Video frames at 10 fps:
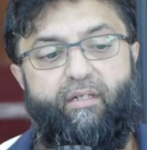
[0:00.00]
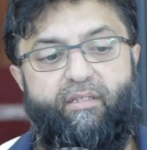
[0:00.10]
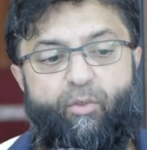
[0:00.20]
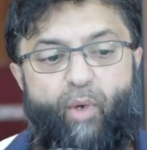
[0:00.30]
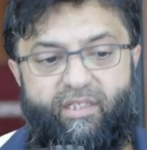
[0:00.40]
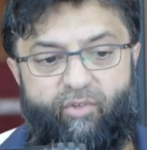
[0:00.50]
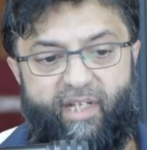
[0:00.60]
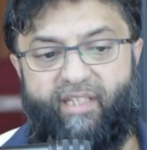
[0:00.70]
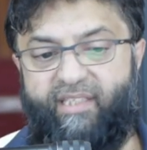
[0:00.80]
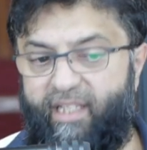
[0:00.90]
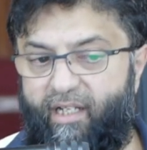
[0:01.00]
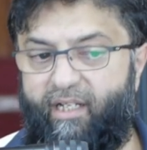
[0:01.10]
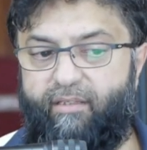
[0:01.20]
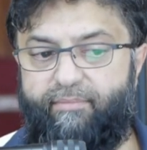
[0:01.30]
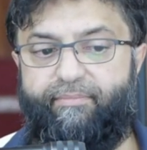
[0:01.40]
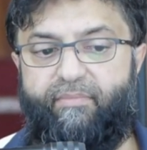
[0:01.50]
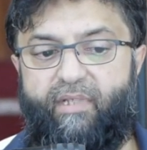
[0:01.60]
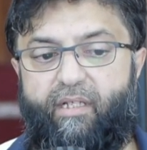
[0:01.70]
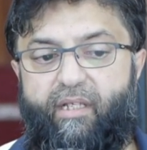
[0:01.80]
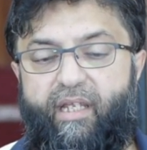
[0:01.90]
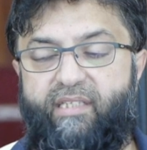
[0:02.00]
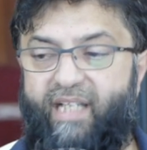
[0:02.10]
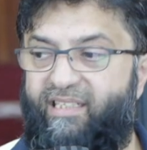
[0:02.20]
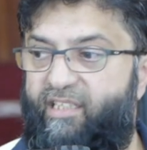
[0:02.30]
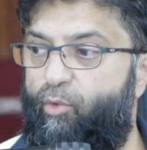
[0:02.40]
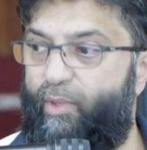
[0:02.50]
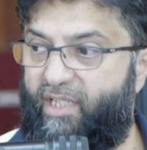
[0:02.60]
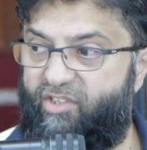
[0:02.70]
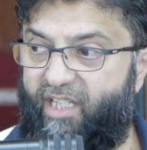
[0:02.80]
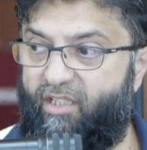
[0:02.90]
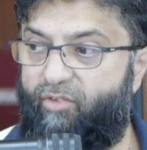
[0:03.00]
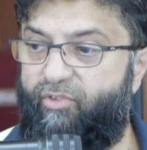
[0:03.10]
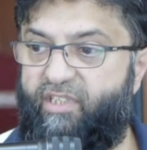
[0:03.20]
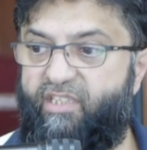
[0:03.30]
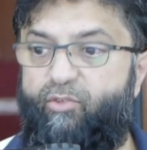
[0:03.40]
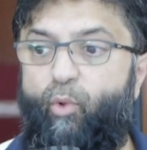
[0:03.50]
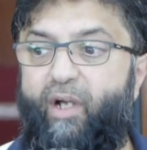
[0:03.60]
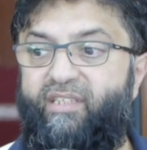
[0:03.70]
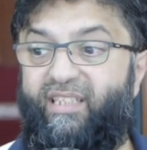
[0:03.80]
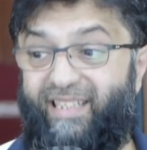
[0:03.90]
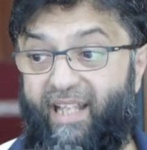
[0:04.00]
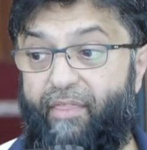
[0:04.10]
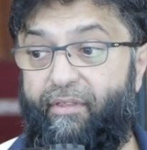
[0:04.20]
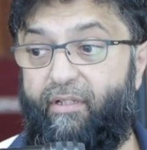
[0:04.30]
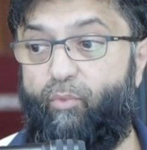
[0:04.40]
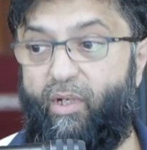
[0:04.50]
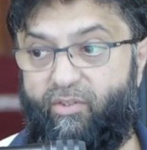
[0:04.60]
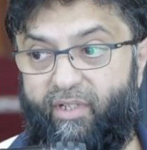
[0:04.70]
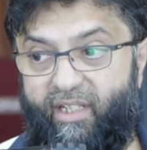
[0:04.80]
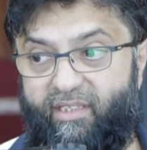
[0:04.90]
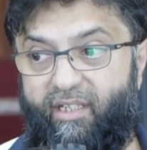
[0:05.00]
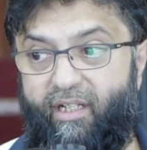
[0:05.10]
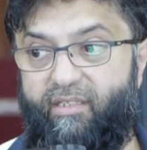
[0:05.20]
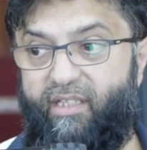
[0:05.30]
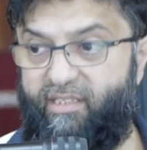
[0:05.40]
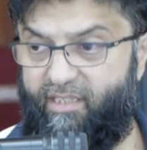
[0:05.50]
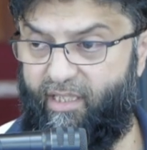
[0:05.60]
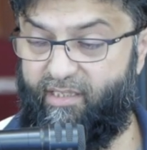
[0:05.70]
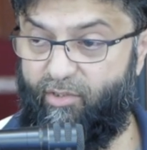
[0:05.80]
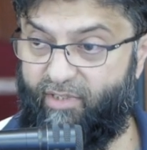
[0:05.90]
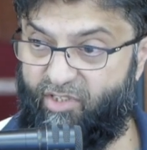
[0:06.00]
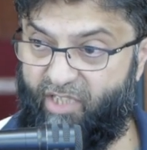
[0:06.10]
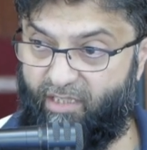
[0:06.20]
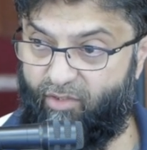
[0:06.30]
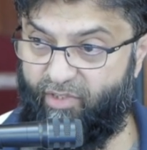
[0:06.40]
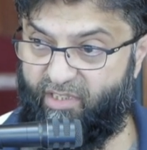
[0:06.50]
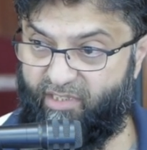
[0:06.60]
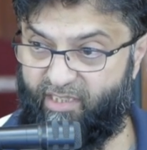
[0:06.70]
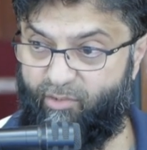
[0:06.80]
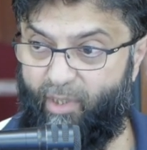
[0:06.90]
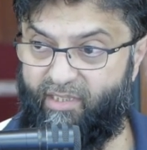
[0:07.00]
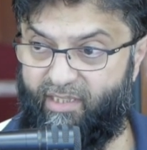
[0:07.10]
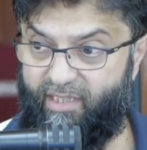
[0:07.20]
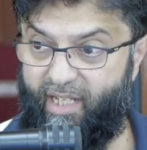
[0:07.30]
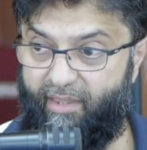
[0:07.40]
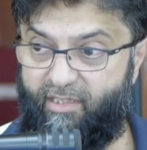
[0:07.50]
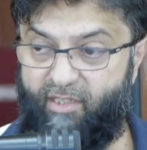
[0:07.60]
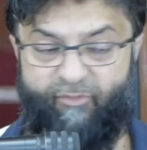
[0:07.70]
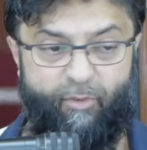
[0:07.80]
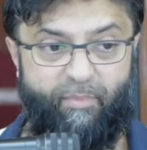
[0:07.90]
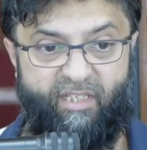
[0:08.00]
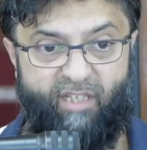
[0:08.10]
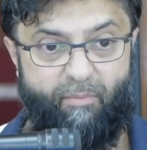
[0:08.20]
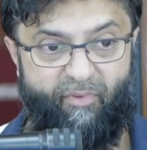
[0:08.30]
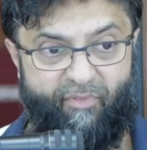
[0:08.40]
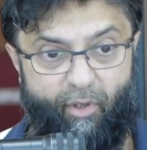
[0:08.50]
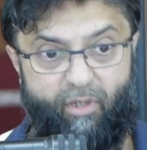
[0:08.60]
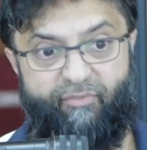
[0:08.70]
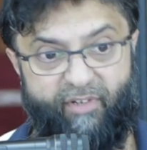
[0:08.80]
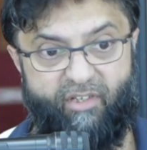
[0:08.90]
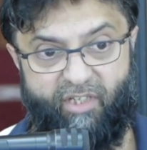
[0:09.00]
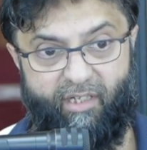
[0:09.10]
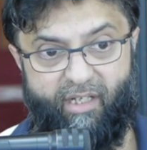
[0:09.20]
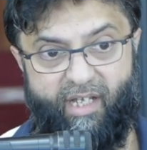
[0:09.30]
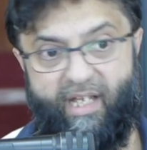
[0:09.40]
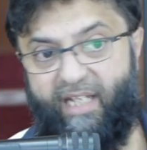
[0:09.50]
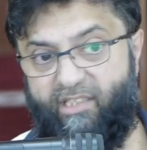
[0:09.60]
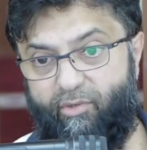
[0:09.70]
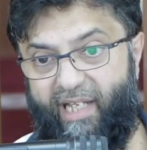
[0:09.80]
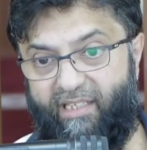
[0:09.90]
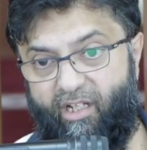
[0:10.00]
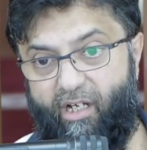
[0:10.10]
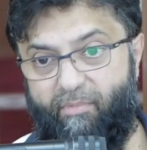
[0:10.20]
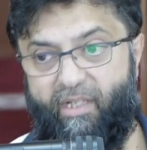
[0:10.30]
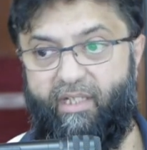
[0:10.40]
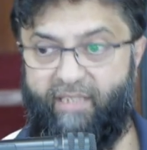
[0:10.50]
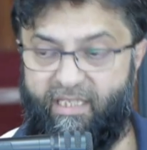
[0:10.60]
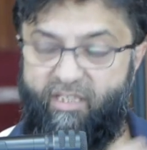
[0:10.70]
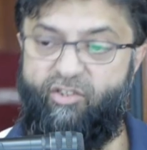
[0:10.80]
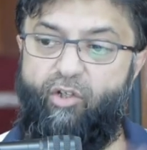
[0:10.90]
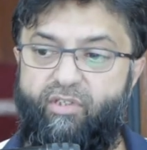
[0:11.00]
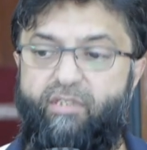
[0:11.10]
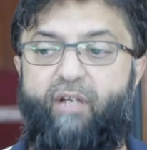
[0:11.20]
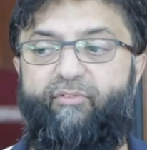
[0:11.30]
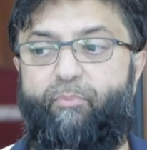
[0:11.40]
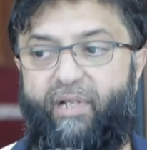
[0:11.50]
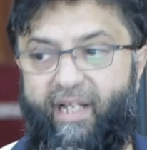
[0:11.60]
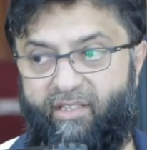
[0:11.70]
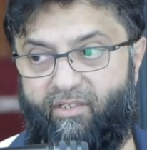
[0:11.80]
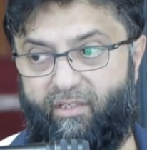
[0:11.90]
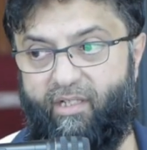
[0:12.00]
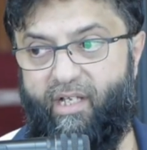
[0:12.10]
So waqtul ikhtiyar, is until when a shadow reaches twice its length. Waqtul ikhtiyar, until the shadow reaches its twice its length. So from the time of dhuhr finishing until that time, that's the chosen time for praying asr.